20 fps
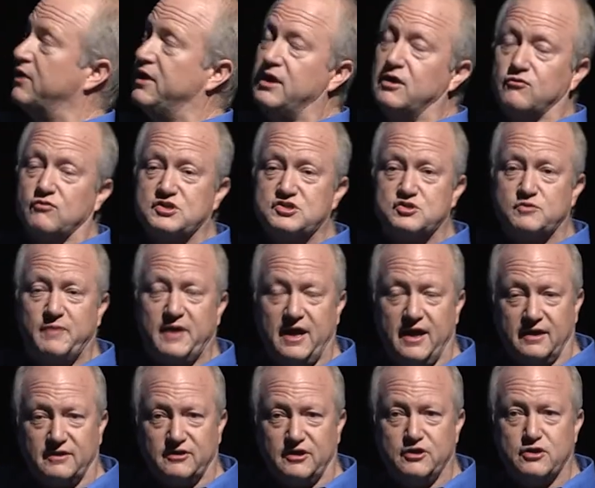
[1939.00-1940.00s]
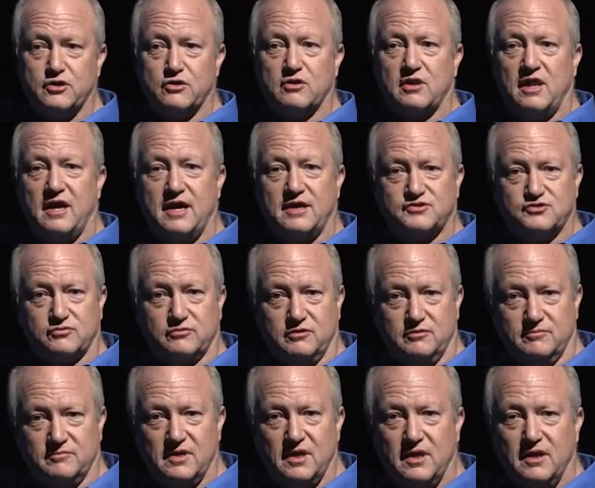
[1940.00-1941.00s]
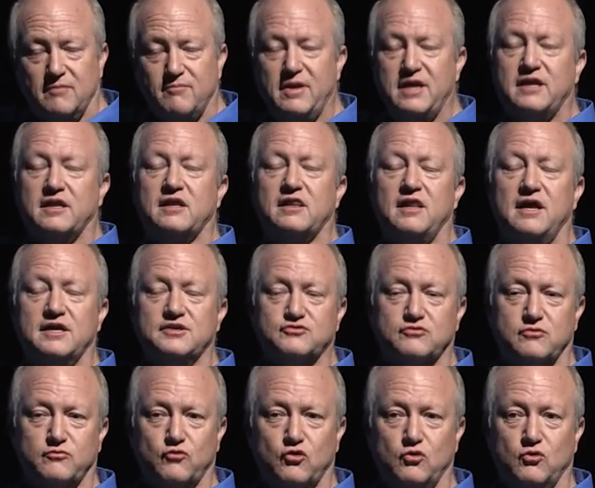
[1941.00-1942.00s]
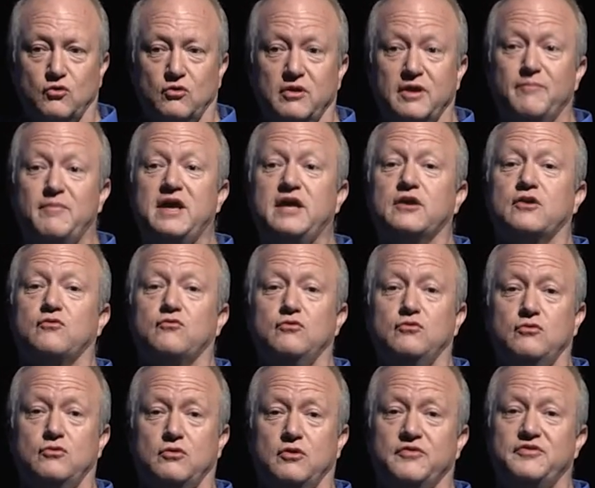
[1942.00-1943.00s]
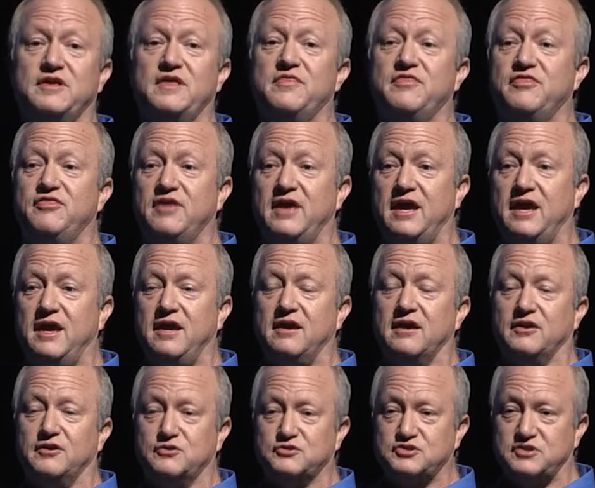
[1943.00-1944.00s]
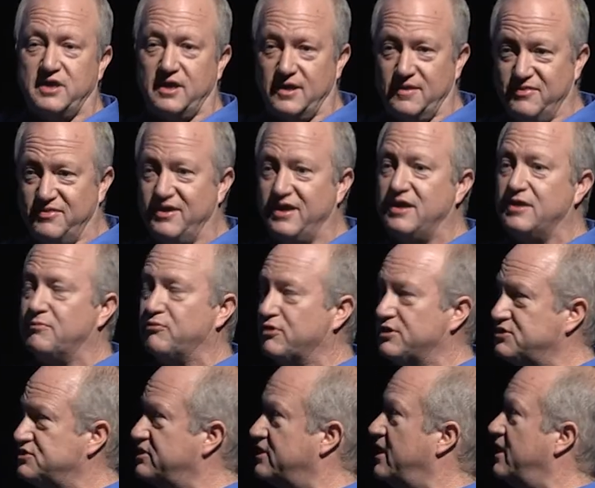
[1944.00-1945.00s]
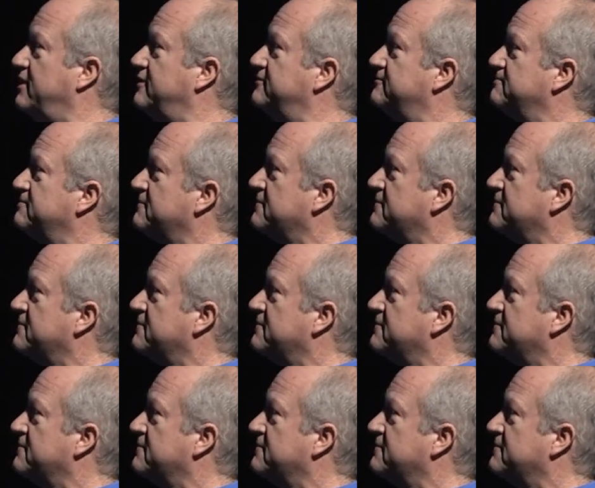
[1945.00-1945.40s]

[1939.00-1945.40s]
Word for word: bring respect into your classroom. Make it a classroom rule and make it a rule that they understand, they appreciate.